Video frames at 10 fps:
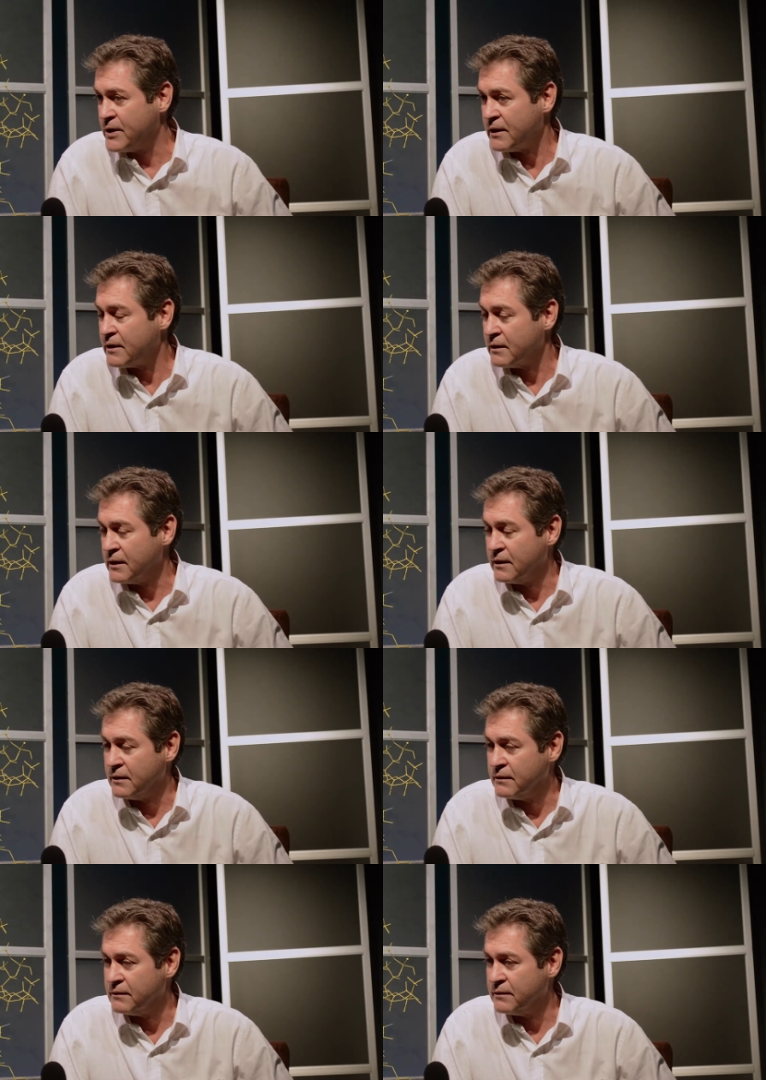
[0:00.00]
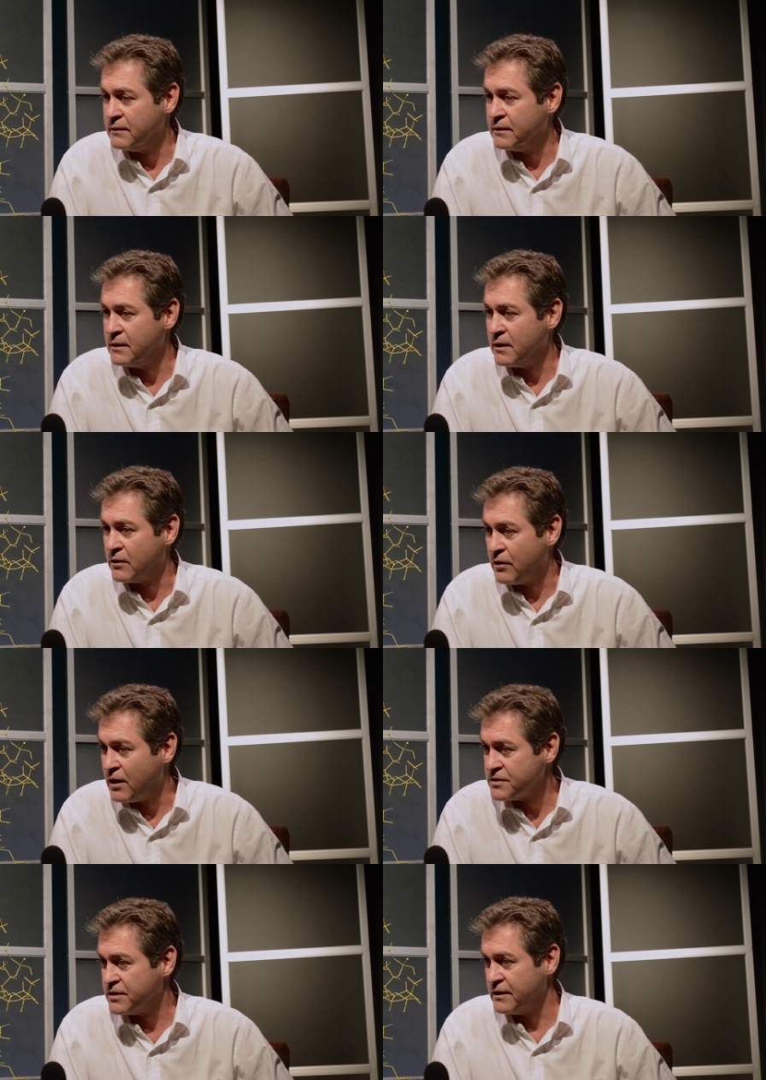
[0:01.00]
particularly
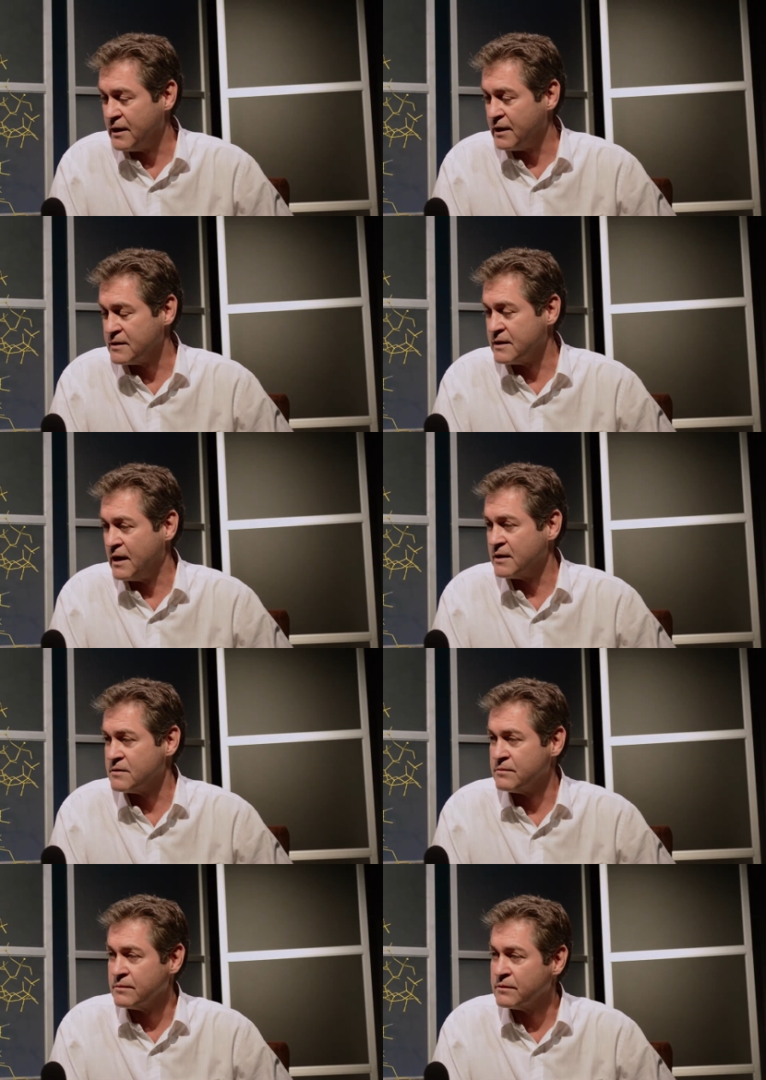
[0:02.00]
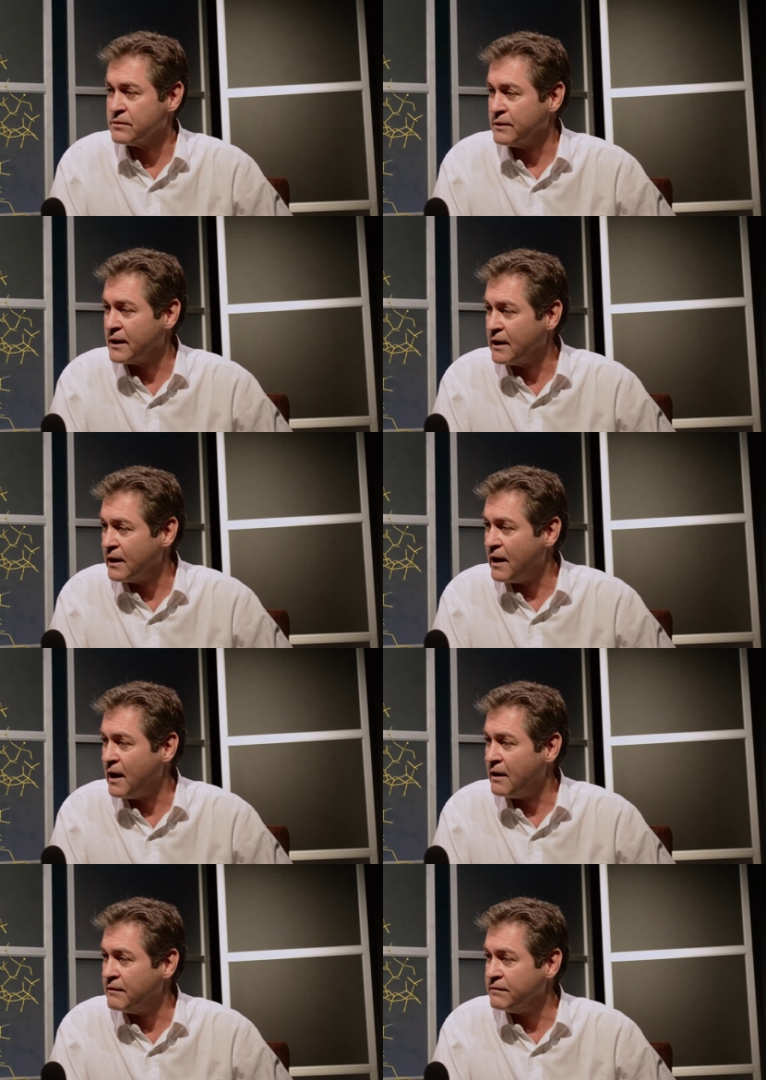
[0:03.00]
across the United States, curricula
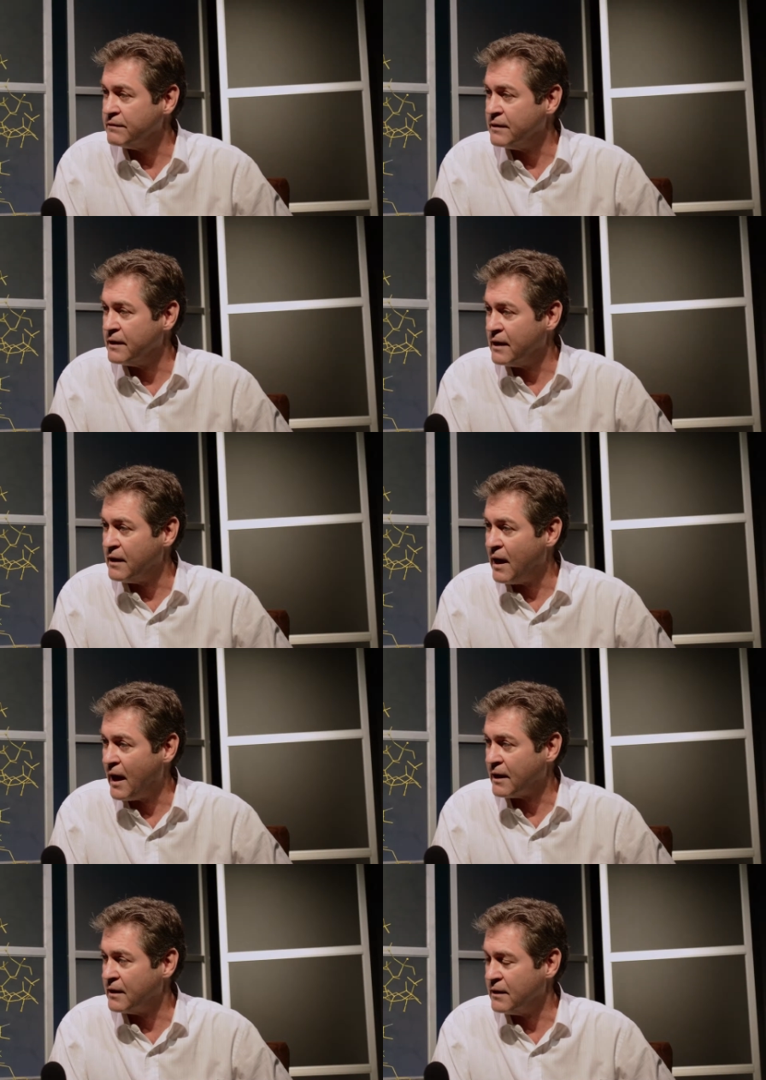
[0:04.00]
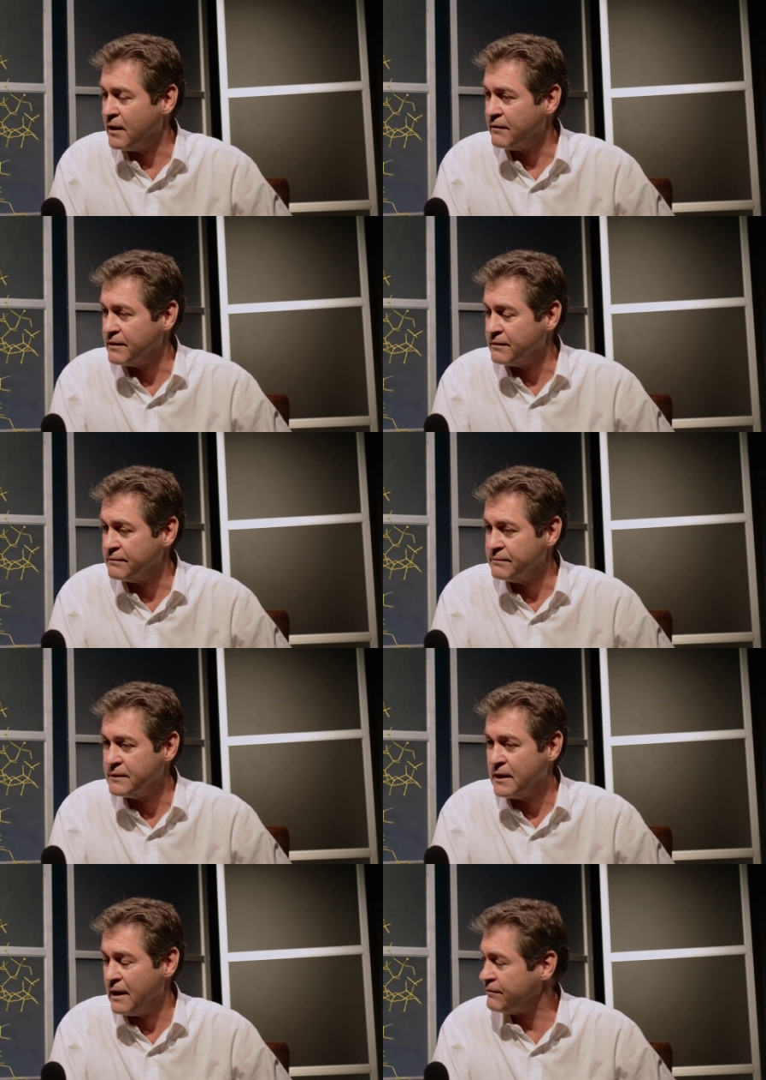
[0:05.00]
have an
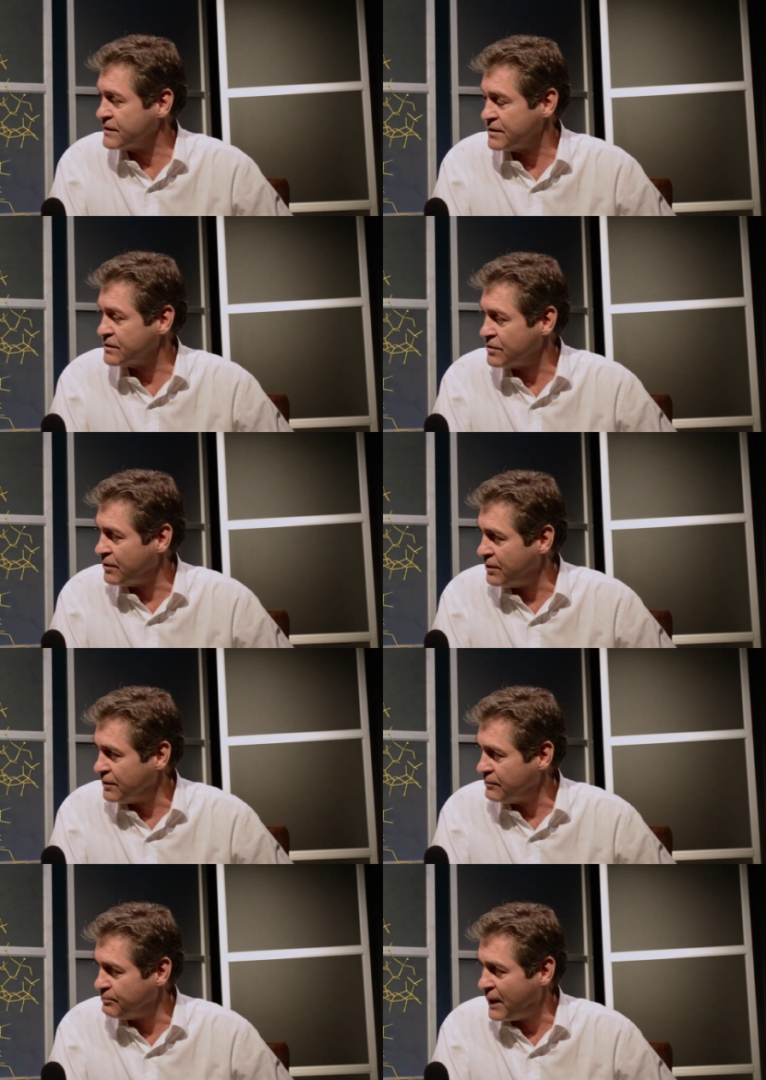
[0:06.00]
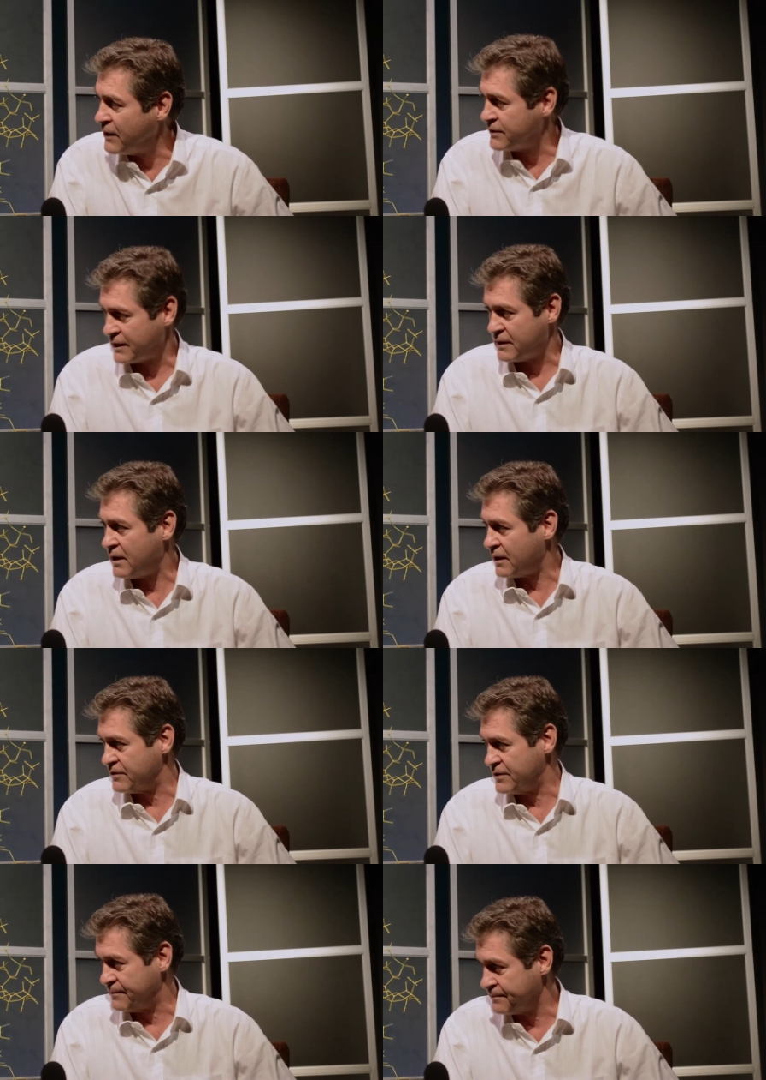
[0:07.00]
emphasis on
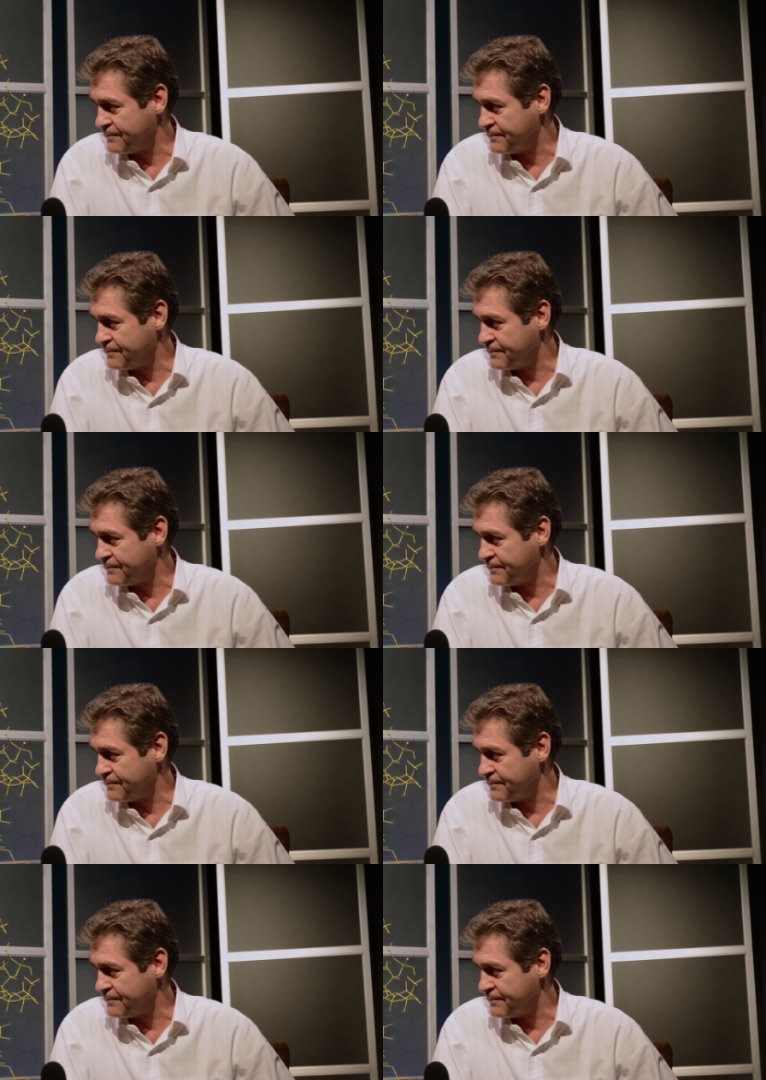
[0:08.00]
biotechnology,